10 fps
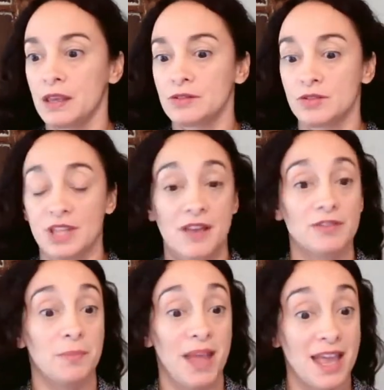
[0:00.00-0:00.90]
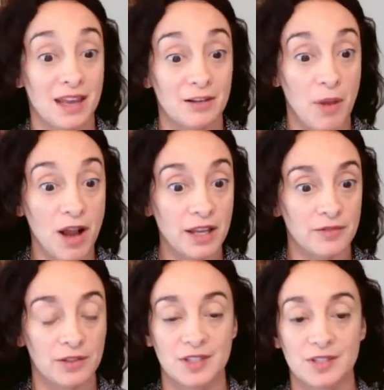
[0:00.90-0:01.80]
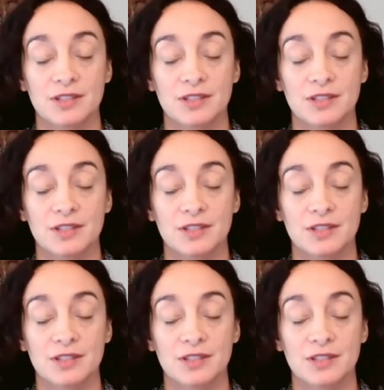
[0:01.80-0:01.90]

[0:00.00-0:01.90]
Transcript: have to pay out of pocket for this?